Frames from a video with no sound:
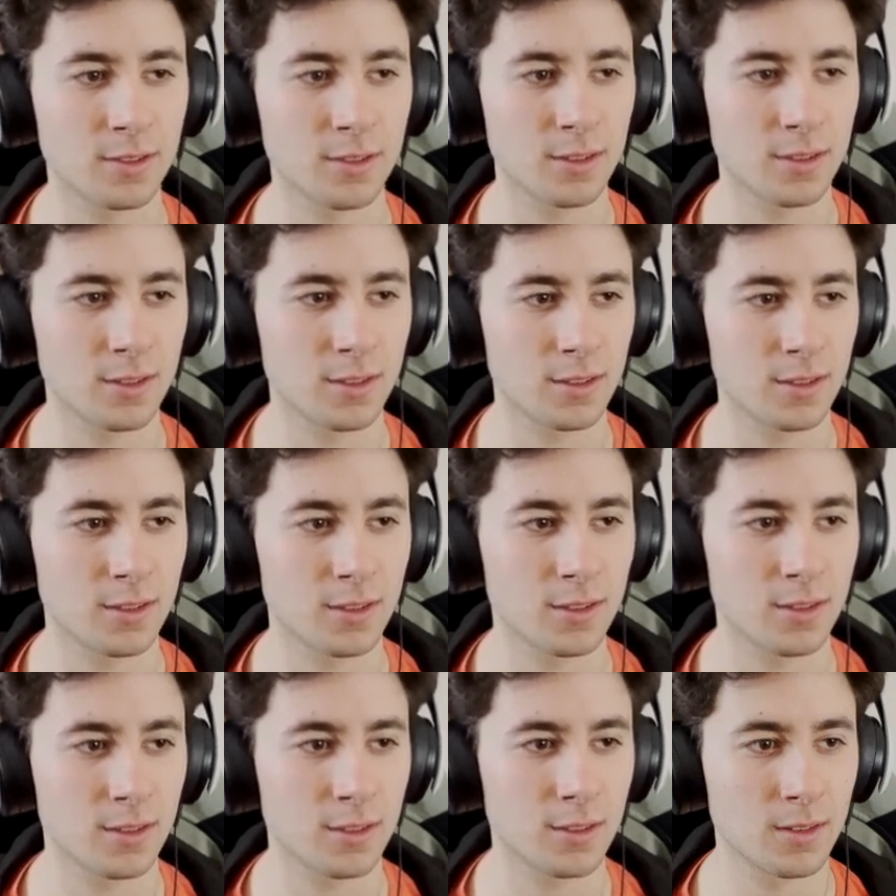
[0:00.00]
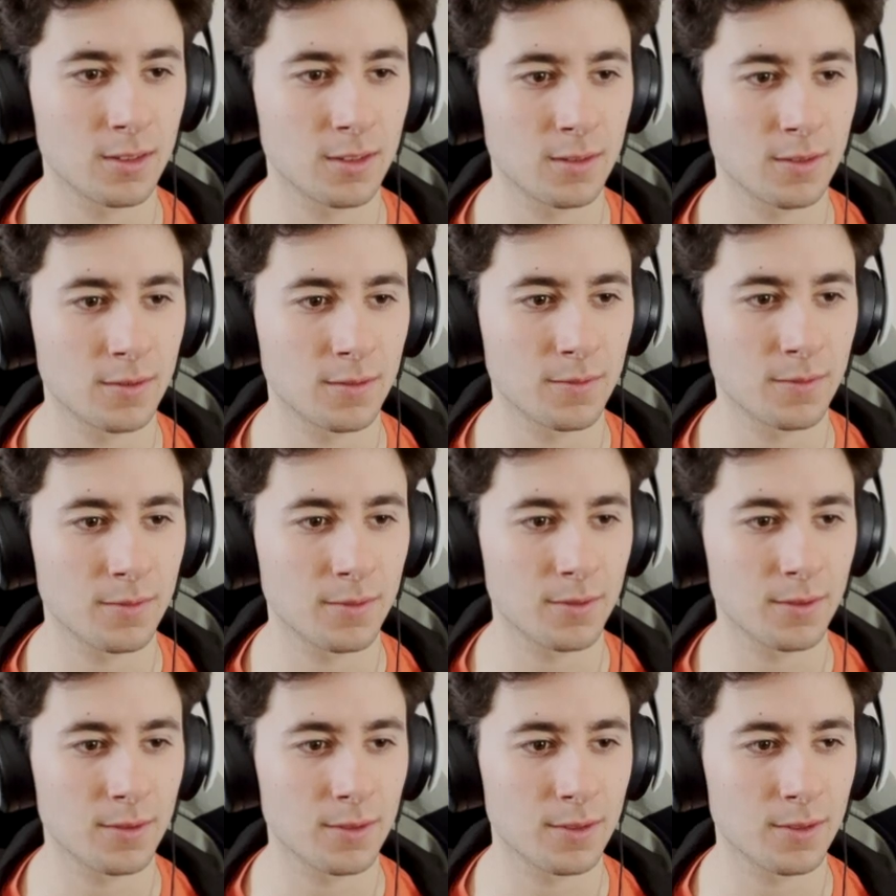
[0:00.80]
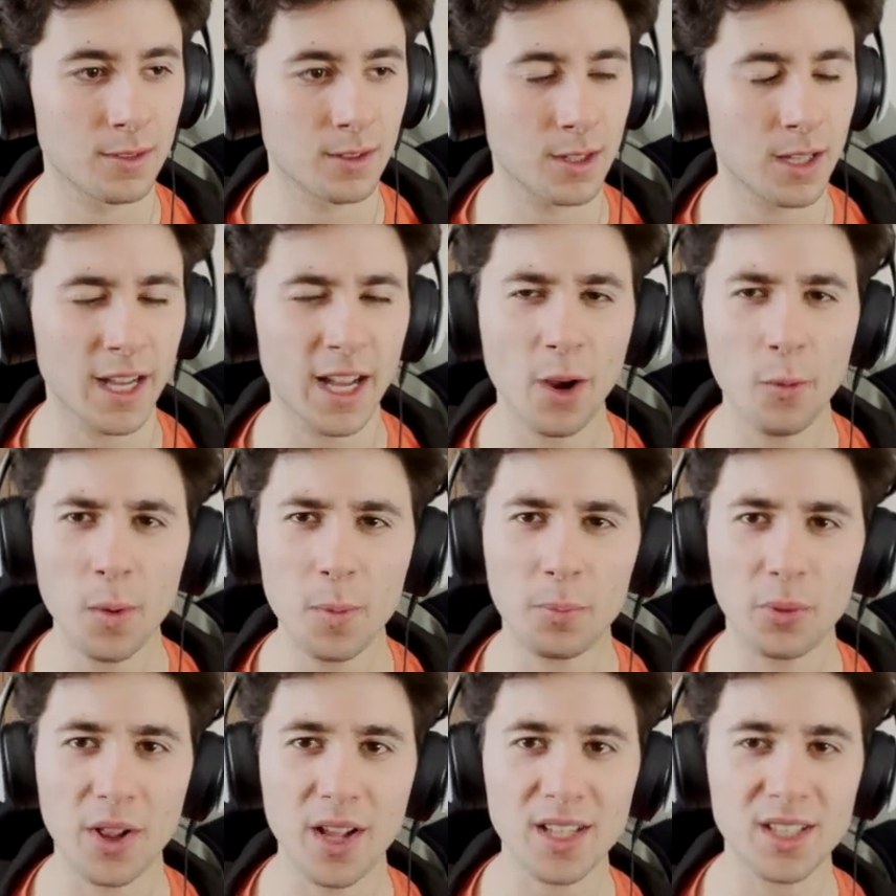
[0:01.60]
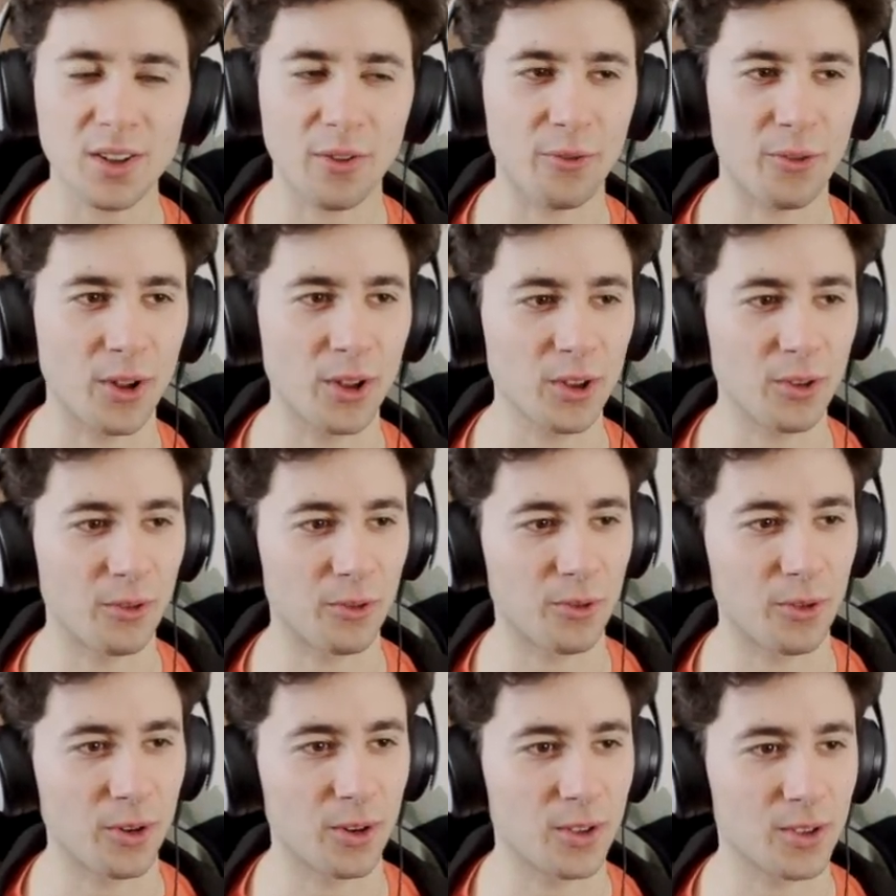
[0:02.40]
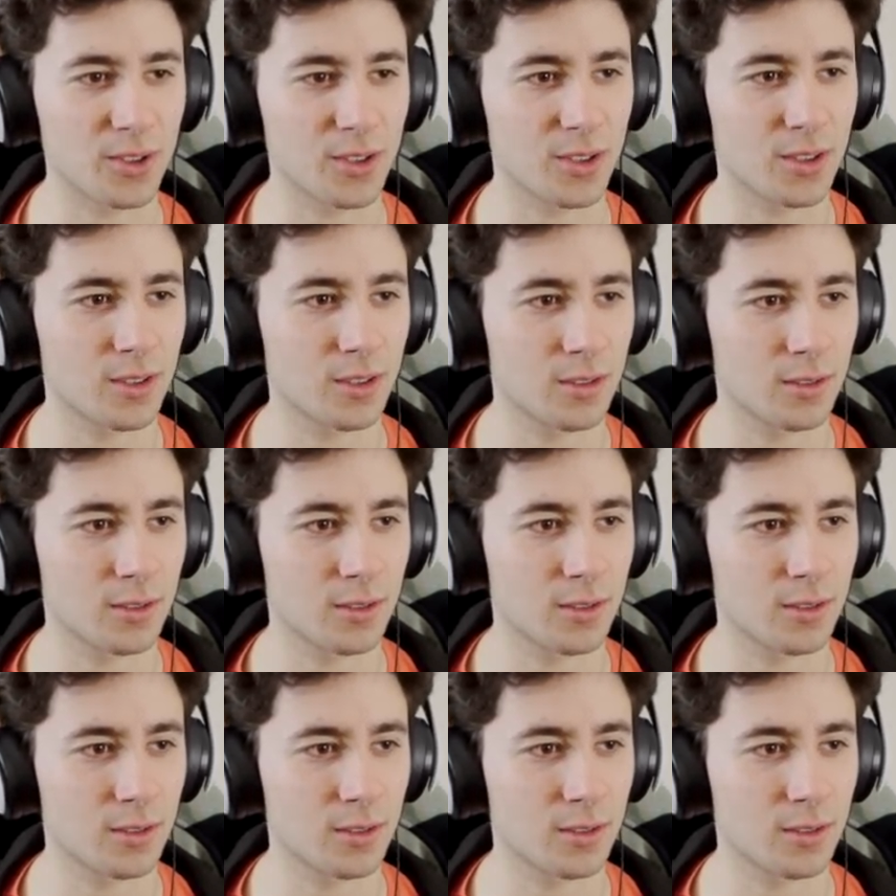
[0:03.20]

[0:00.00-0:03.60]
I like how he plays the villain first.